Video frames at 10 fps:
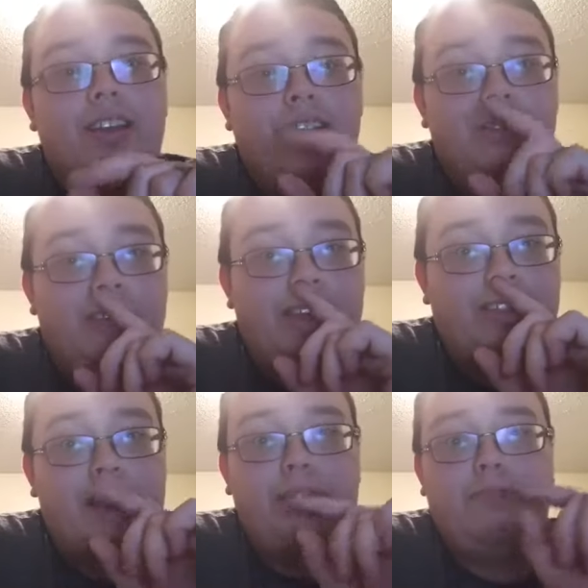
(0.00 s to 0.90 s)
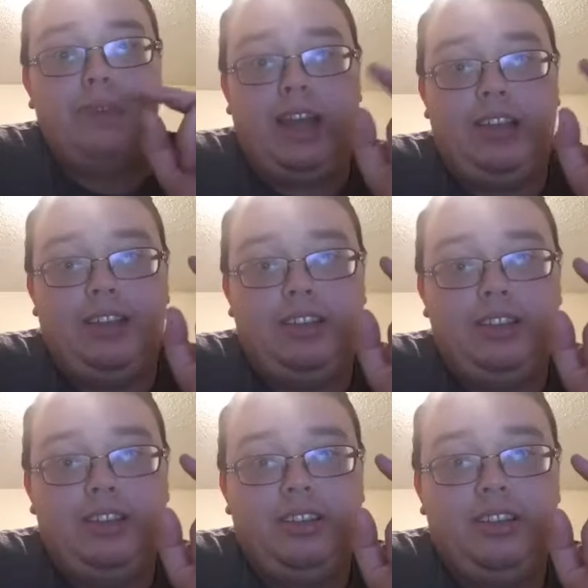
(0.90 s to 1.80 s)
then that would make
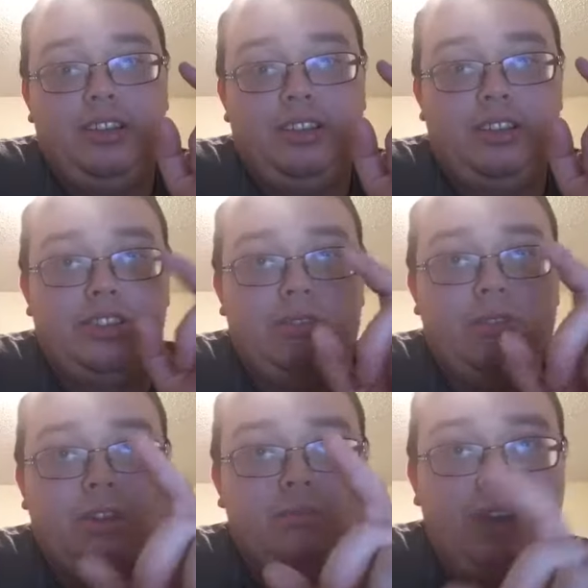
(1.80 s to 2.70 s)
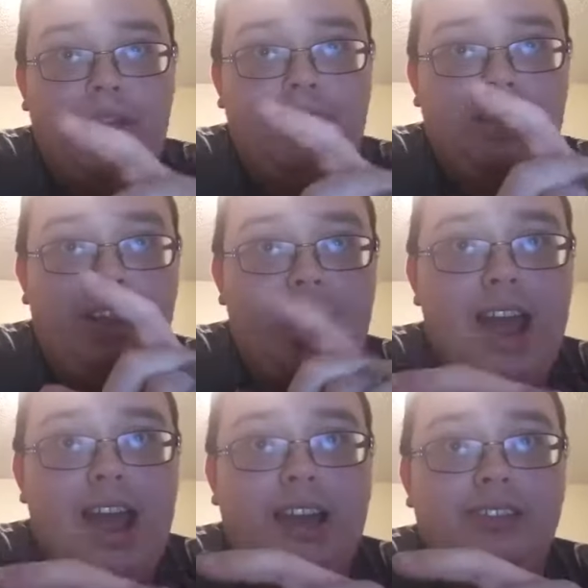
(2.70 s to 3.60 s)
the so-called wife that he
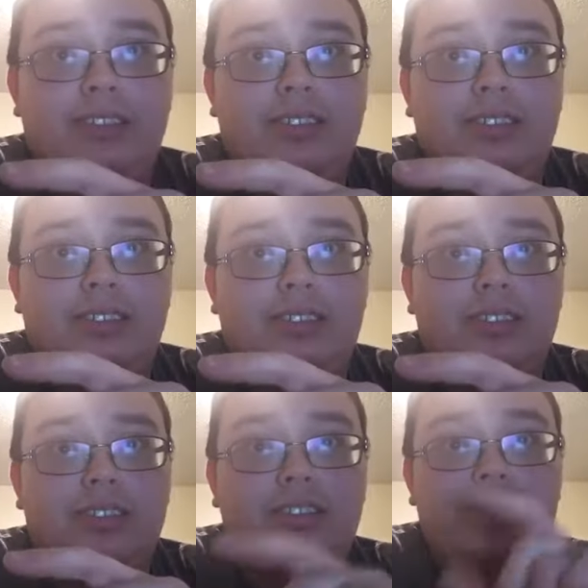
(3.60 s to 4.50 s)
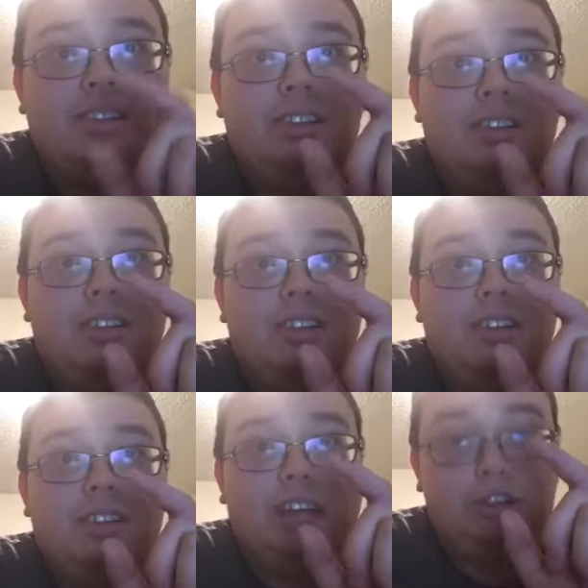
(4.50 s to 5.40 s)
has
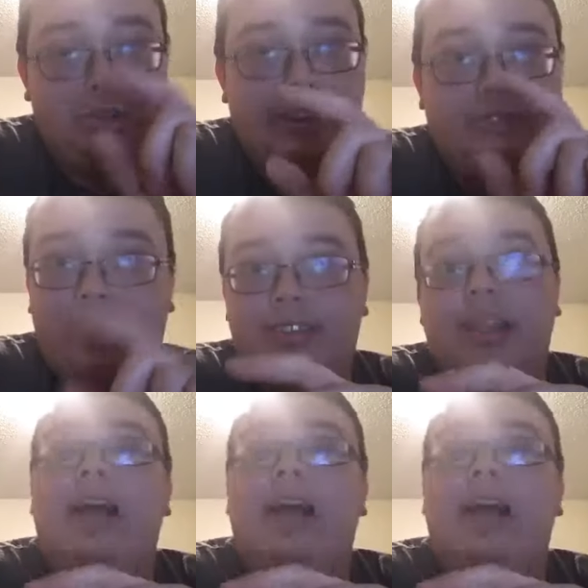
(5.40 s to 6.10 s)
a transvestite.